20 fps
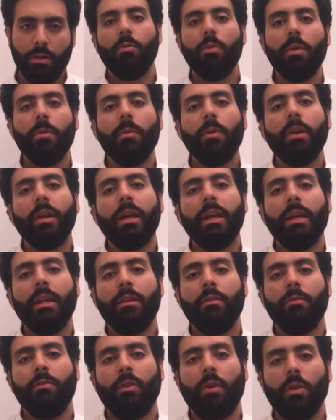we want to
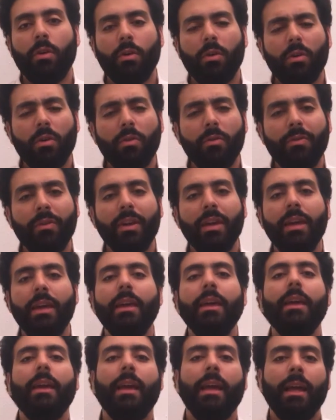involve
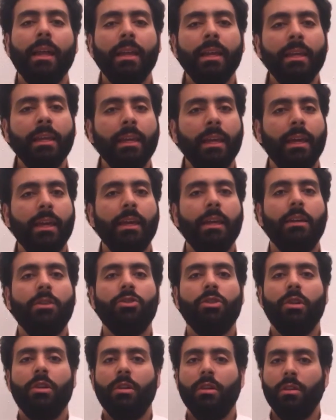and
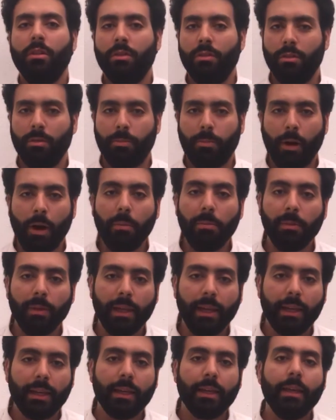engage the
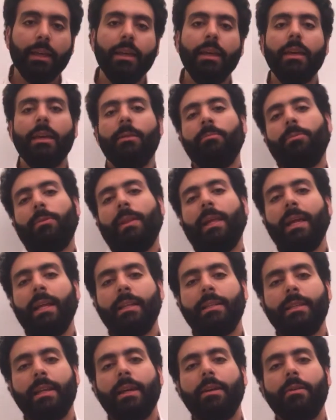public in
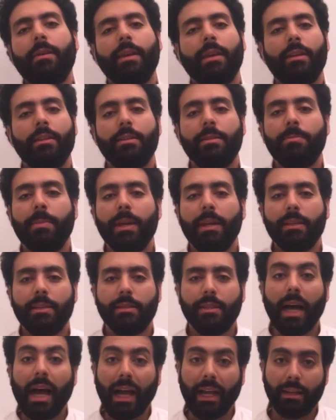planetary and space
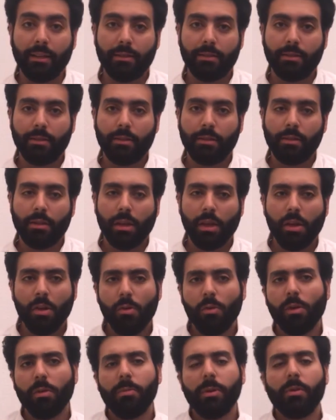science.
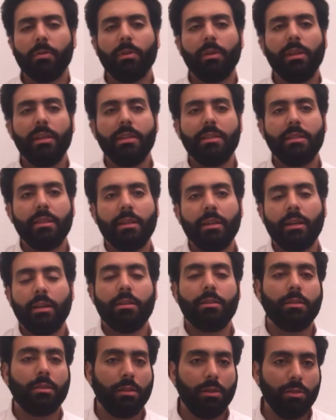We'll be releasing
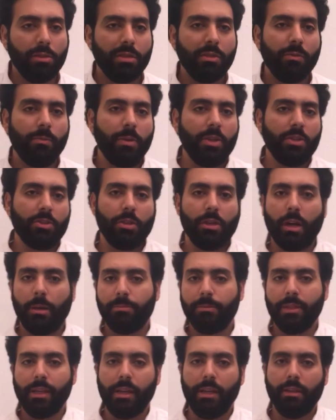exclusive mission
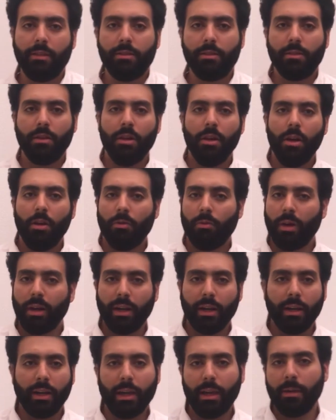updates,
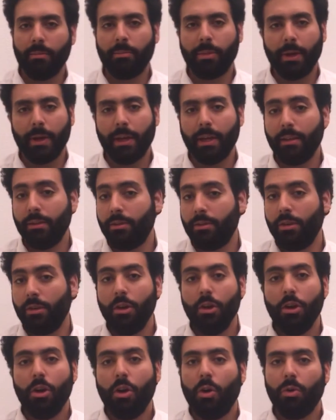running campaigns,
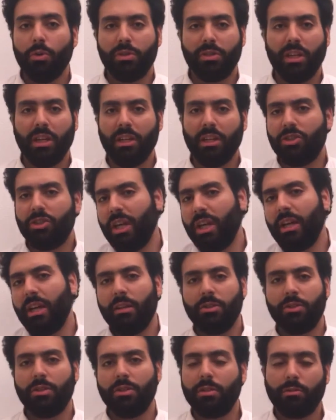hosting
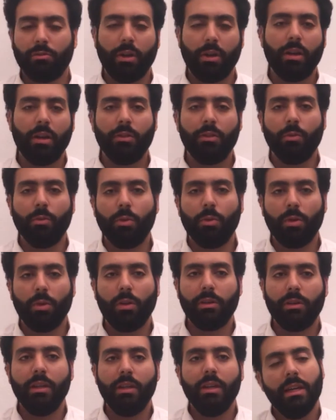challenges around the
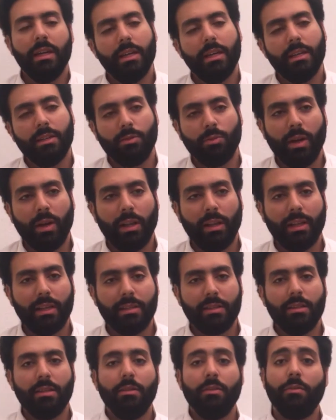world, as well
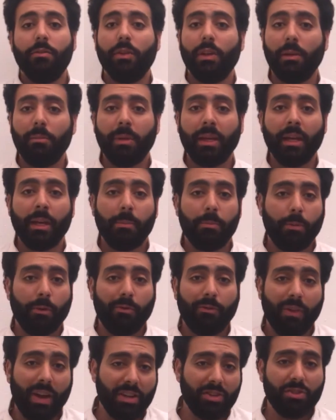as filming a
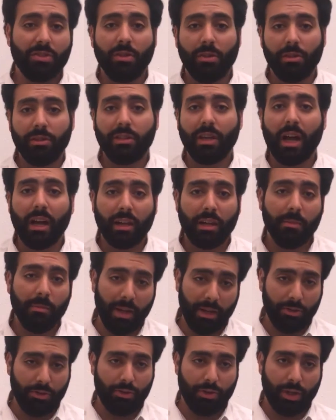professional
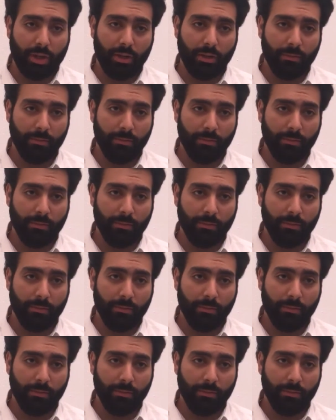documentary.